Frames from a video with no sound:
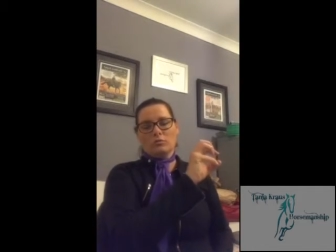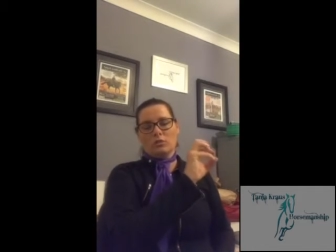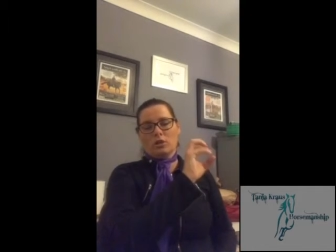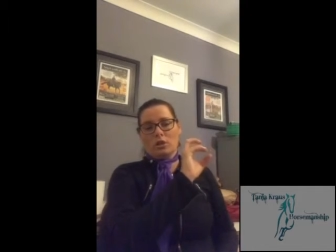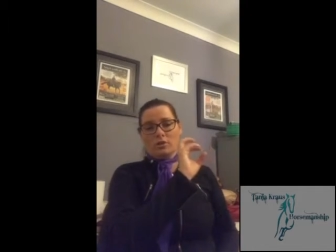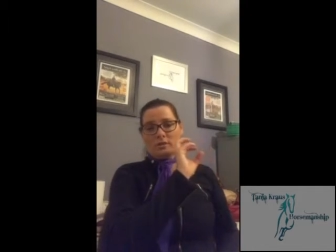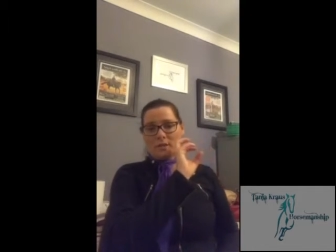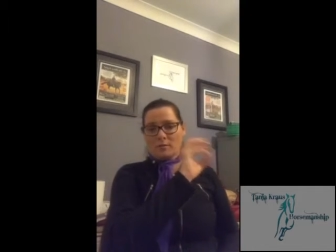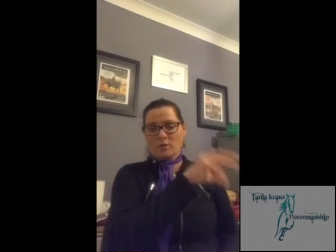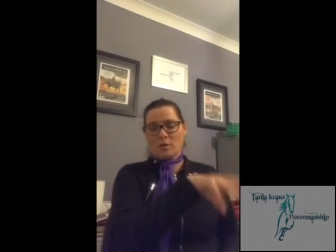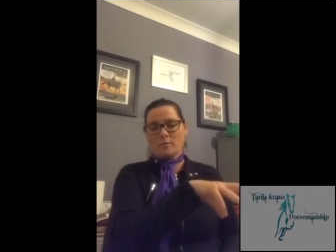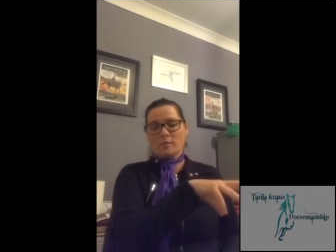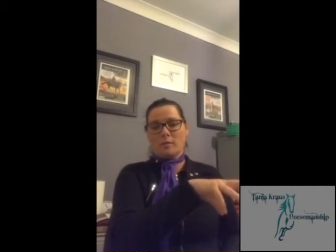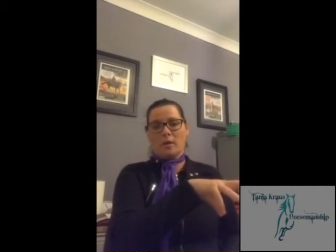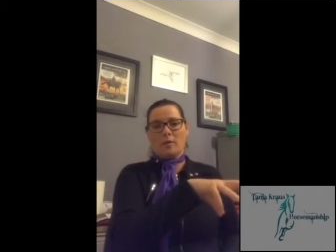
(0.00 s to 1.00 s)
you know,
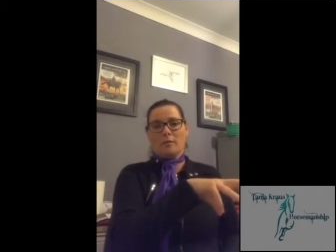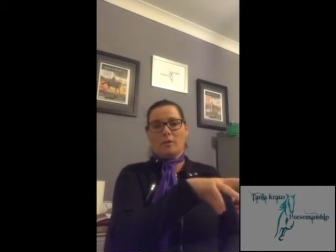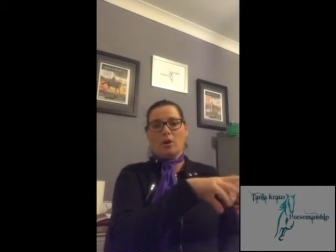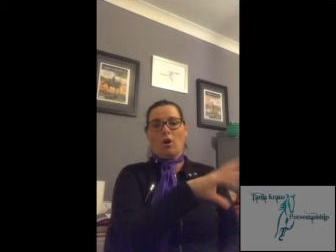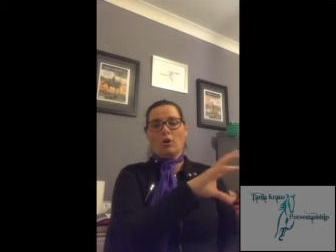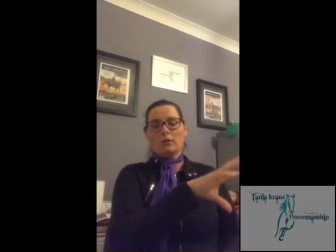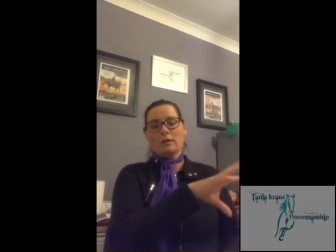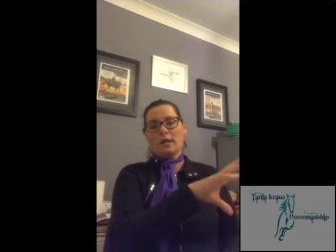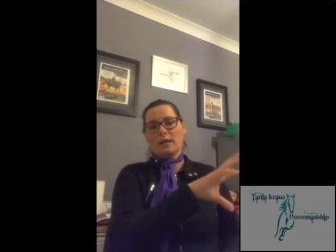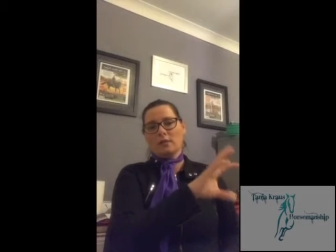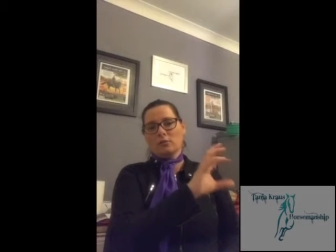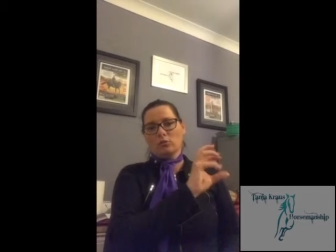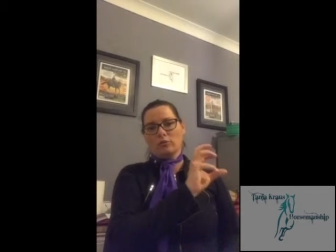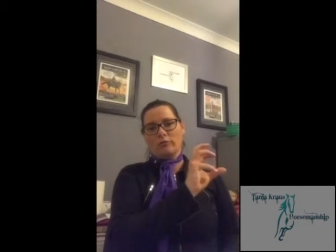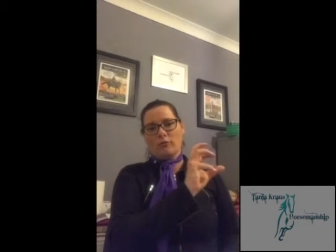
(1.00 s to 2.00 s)
sometimes it might be a holiday
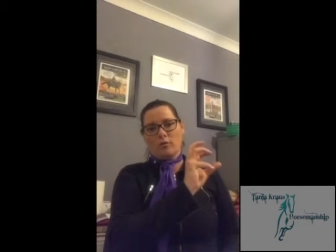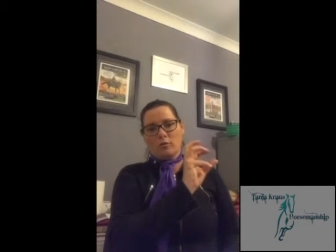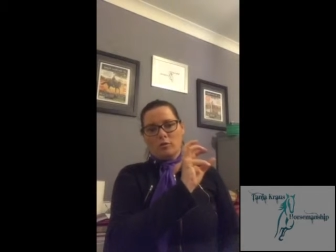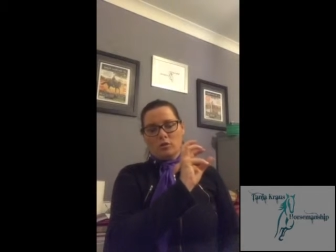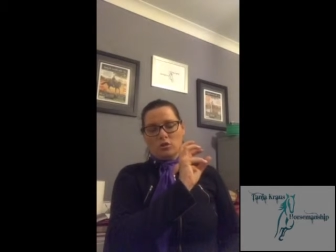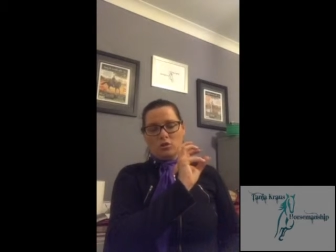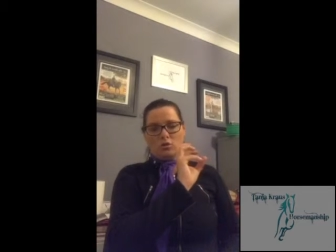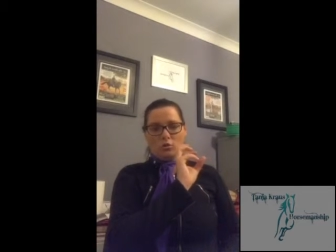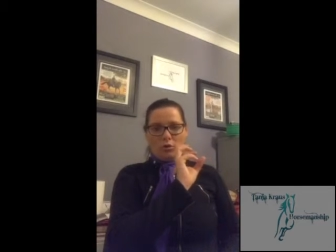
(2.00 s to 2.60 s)
to look forward to,